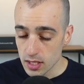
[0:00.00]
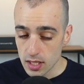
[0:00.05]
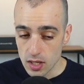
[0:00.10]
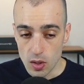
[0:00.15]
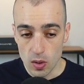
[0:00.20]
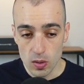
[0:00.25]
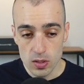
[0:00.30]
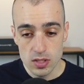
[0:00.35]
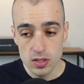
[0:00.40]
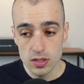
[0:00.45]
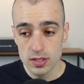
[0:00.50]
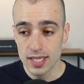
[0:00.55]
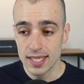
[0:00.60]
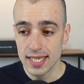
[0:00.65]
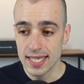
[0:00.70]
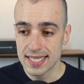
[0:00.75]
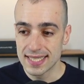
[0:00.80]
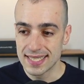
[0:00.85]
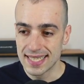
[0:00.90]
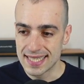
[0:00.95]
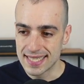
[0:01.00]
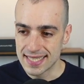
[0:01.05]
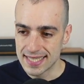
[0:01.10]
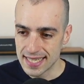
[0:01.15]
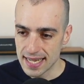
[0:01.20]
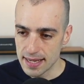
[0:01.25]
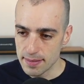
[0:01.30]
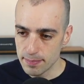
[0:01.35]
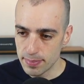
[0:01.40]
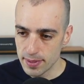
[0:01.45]
Also, there is the
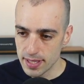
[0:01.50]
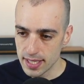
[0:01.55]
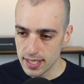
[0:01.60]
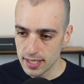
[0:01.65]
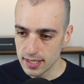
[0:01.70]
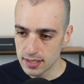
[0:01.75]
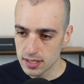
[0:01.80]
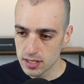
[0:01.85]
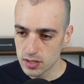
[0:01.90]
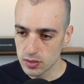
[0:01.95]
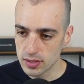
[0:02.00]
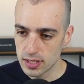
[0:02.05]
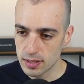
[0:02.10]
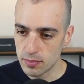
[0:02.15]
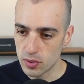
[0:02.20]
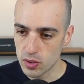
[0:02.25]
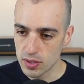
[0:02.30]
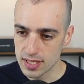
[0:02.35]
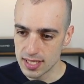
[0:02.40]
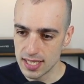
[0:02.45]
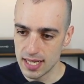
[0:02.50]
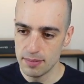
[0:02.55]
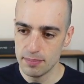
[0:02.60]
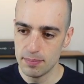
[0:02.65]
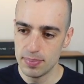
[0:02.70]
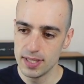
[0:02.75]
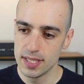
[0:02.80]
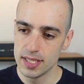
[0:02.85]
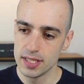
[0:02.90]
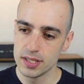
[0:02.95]
sampling. So the more
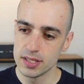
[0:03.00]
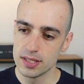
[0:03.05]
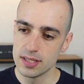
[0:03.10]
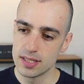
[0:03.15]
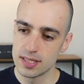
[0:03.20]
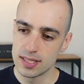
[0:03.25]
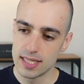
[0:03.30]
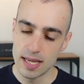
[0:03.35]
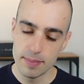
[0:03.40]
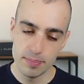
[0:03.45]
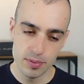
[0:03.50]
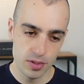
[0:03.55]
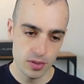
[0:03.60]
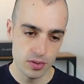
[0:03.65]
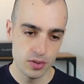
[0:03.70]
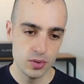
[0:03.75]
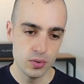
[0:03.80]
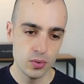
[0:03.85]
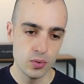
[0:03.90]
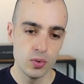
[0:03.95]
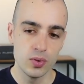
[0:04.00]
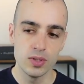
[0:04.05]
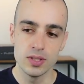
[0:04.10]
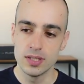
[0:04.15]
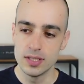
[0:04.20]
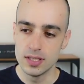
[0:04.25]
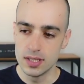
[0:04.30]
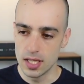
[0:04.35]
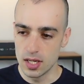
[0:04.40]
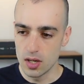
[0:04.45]
sampling steps you do,
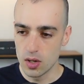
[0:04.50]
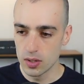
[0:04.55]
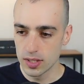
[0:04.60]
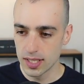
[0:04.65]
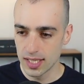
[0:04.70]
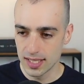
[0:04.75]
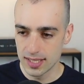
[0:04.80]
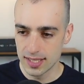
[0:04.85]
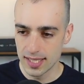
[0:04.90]
the longer it